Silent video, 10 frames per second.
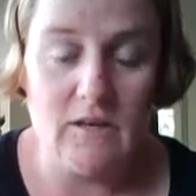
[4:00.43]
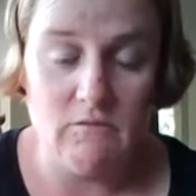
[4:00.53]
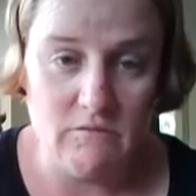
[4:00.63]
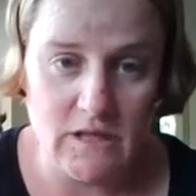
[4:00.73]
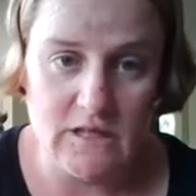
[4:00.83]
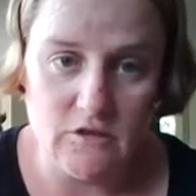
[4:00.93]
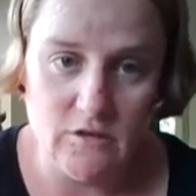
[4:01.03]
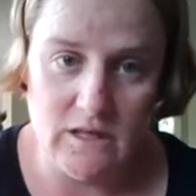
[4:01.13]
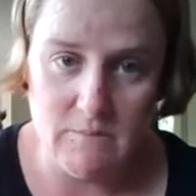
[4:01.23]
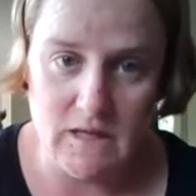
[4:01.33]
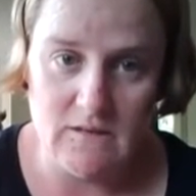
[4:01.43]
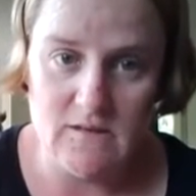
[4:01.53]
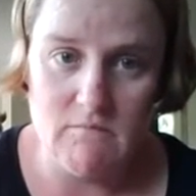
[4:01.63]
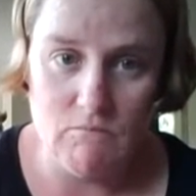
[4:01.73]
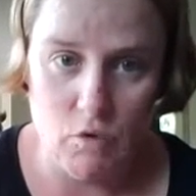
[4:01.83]
it really truly
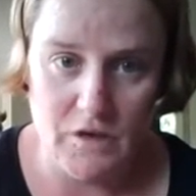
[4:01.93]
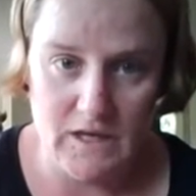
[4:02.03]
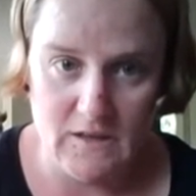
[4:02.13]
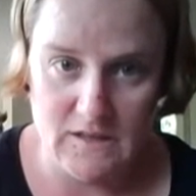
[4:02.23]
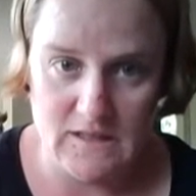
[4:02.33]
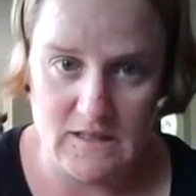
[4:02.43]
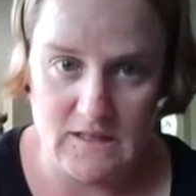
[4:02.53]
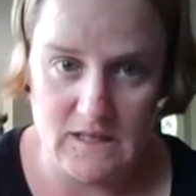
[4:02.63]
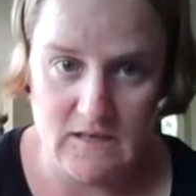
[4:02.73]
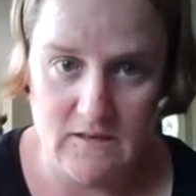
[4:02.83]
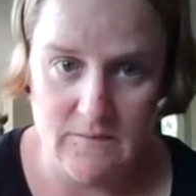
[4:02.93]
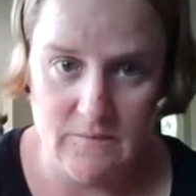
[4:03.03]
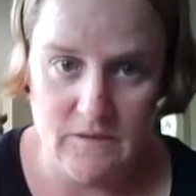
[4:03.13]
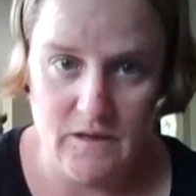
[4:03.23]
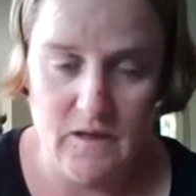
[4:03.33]
means more than ethnicity.
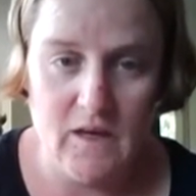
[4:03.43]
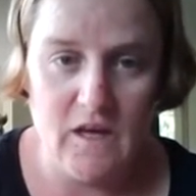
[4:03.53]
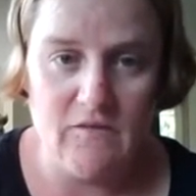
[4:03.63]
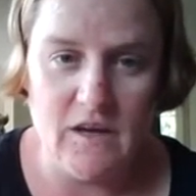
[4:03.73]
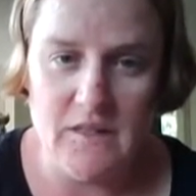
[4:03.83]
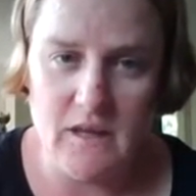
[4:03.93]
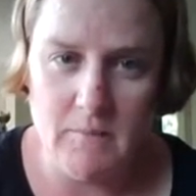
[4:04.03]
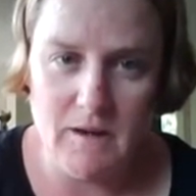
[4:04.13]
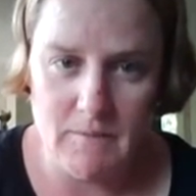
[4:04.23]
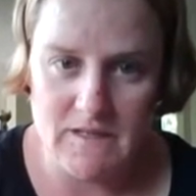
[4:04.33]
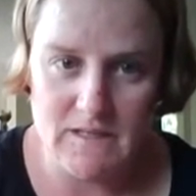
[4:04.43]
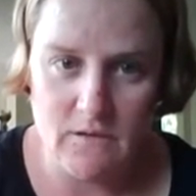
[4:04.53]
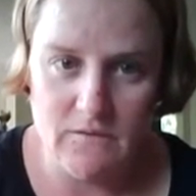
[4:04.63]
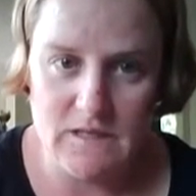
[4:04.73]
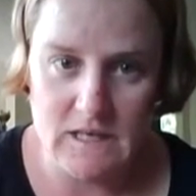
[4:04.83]
If I think about
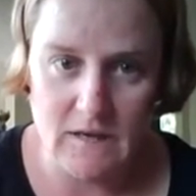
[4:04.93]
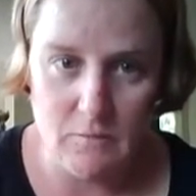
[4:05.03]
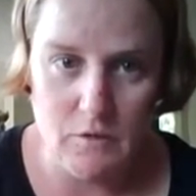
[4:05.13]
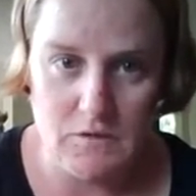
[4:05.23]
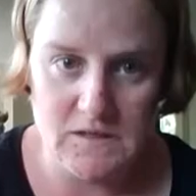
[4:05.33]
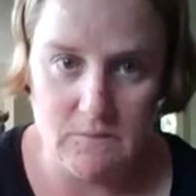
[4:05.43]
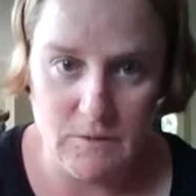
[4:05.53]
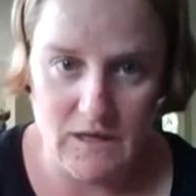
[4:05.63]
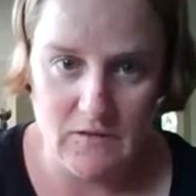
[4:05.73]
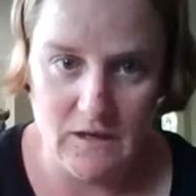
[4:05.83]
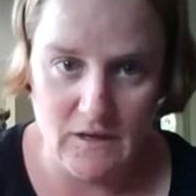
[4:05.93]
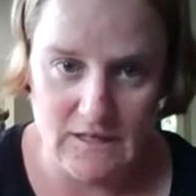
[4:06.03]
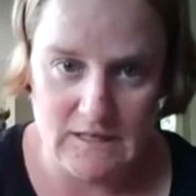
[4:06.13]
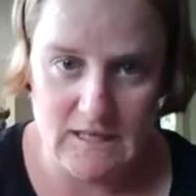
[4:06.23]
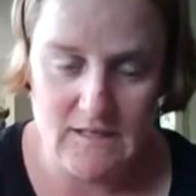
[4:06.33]
myself as a young person back in the
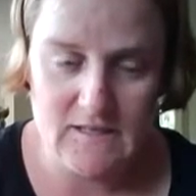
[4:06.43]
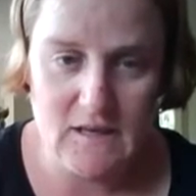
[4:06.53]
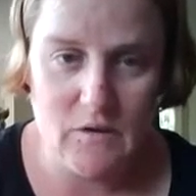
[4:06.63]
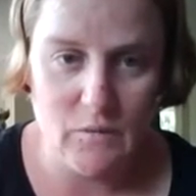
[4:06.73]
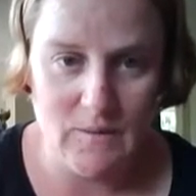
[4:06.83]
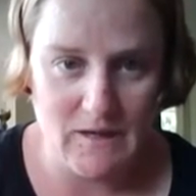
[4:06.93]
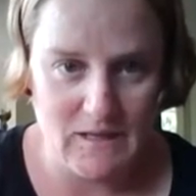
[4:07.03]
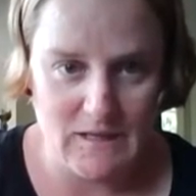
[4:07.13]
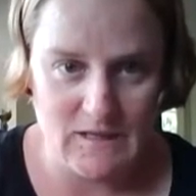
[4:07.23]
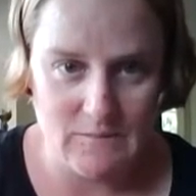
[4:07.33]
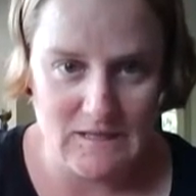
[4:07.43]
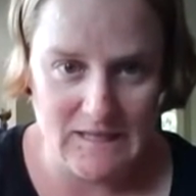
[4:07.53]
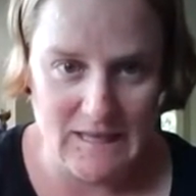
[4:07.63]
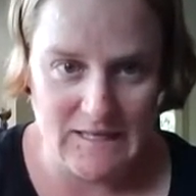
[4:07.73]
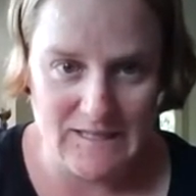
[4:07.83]
90s, way back in the dim
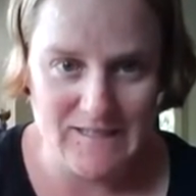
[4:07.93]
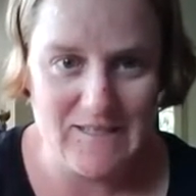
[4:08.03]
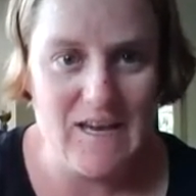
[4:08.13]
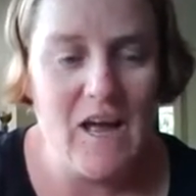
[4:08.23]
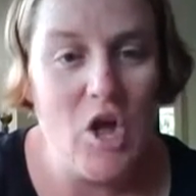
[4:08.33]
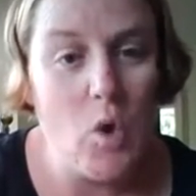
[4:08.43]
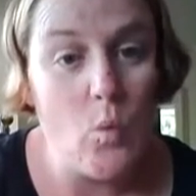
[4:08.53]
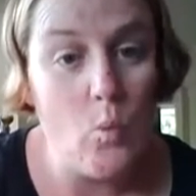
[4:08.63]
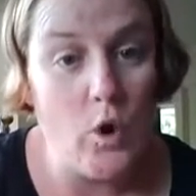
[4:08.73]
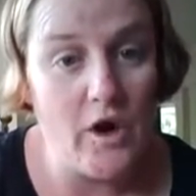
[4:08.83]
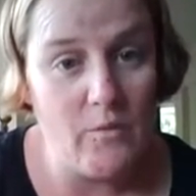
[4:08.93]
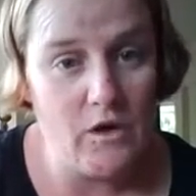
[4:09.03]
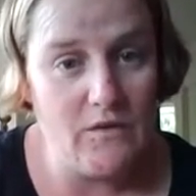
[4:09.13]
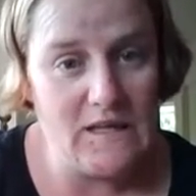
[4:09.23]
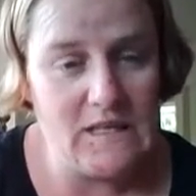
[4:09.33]
dark ages, what I
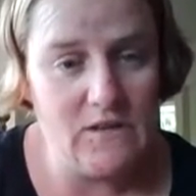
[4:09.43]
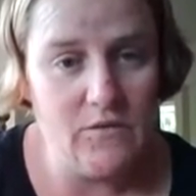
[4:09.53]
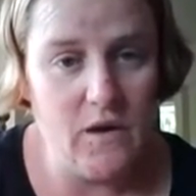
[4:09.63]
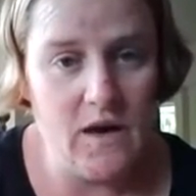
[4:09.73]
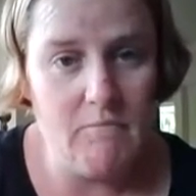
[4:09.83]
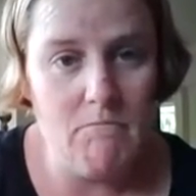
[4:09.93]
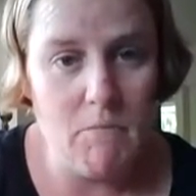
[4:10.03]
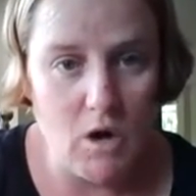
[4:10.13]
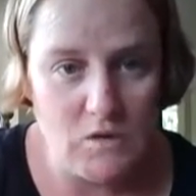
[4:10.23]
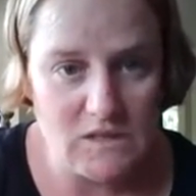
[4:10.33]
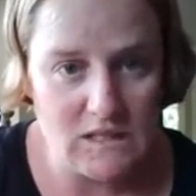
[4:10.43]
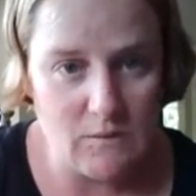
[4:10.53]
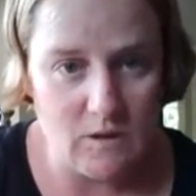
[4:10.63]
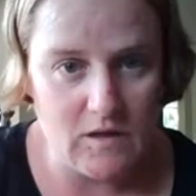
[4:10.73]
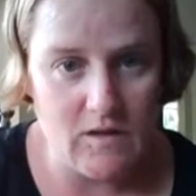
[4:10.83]
would have identified
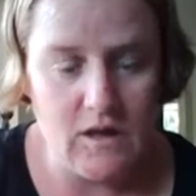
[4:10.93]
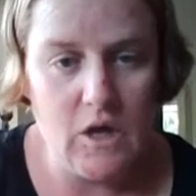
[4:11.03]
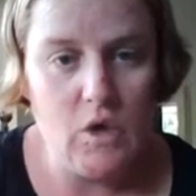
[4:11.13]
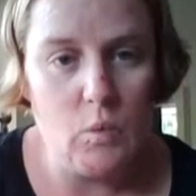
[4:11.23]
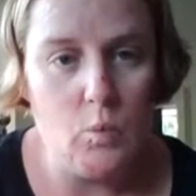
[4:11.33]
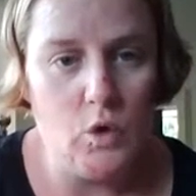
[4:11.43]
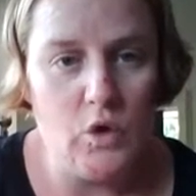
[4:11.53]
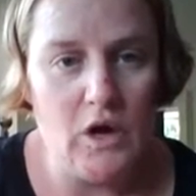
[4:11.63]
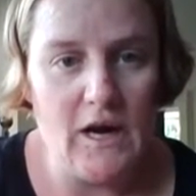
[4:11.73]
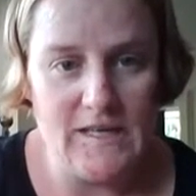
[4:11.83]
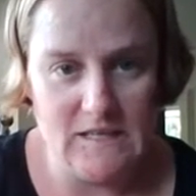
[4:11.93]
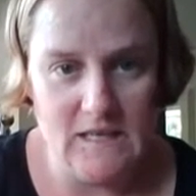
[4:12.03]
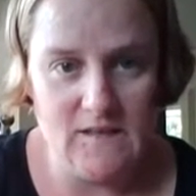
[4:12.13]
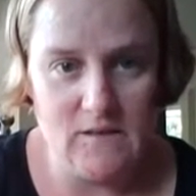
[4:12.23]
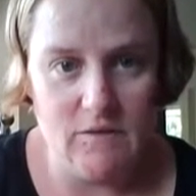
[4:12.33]
mostly with were
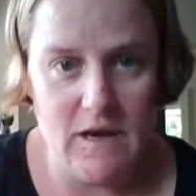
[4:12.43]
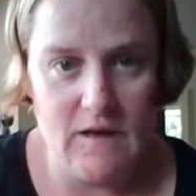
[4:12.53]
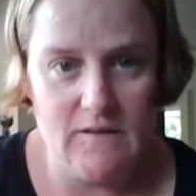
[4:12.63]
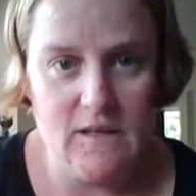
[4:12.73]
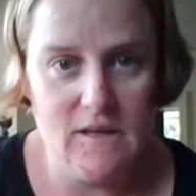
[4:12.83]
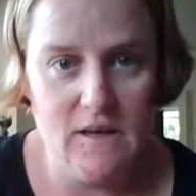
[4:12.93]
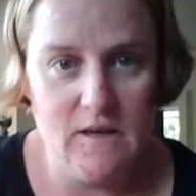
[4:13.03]
ideas around